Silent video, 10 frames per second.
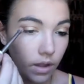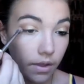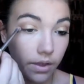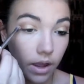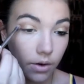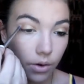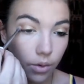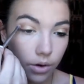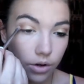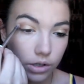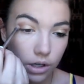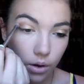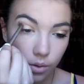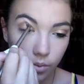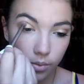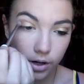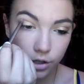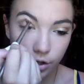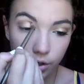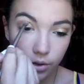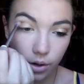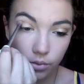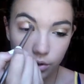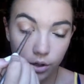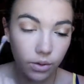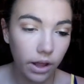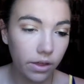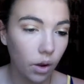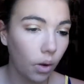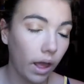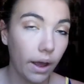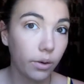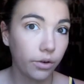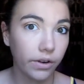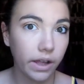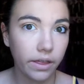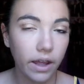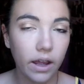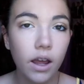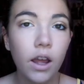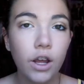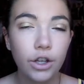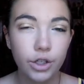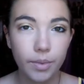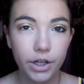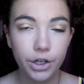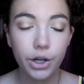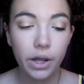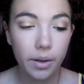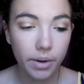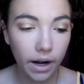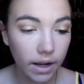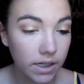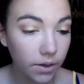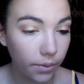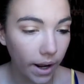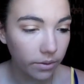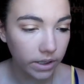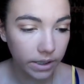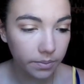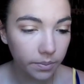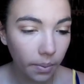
the outer corner, so make sure you don't do like the whole outer V thing. Just make sure you keep it nice and rounded.